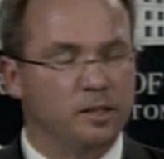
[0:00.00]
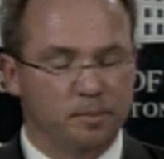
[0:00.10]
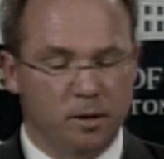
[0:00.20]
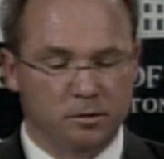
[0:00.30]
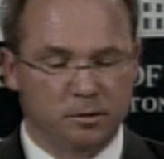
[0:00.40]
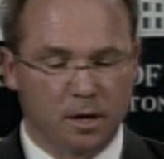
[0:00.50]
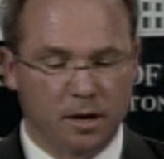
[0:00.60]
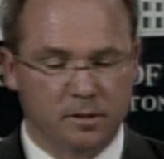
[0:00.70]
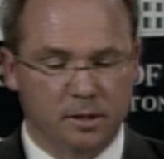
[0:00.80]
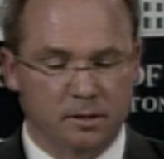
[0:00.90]
post
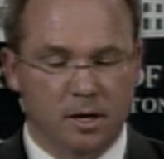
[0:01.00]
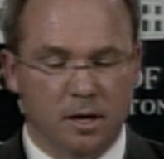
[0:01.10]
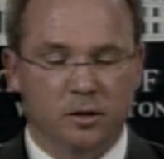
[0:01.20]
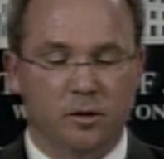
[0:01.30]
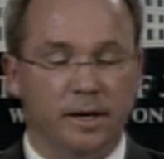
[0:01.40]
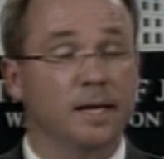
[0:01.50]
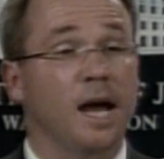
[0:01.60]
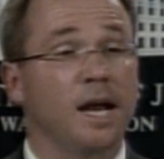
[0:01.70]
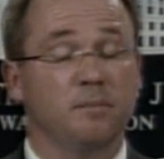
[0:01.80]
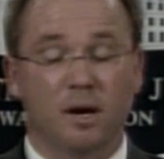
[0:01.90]
offices during a
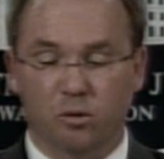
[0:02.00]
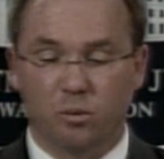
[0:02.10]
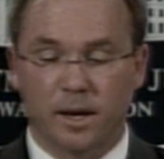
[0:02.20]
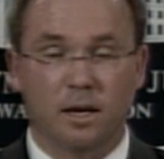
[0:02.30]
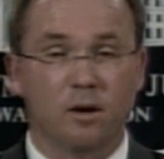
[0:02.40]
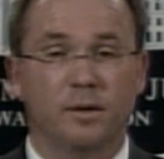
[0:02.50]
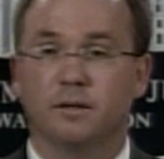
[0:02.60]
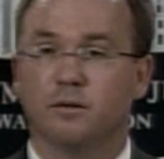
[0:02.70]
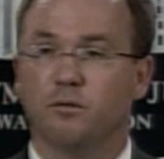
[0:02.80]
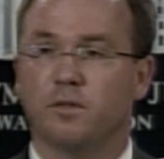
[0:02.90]
9-month window in
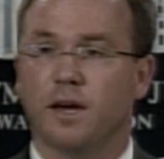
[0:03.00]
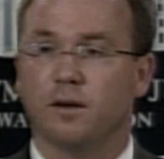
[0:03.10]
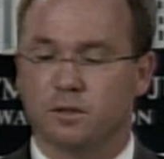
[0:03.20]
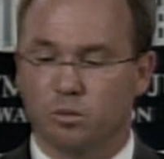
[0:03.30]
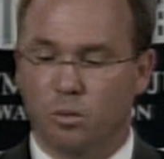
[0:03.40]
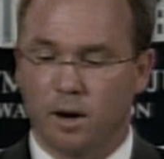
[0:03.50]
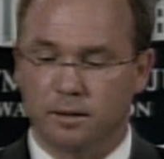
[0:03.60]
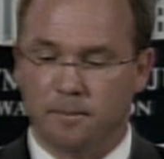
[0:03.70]
2001.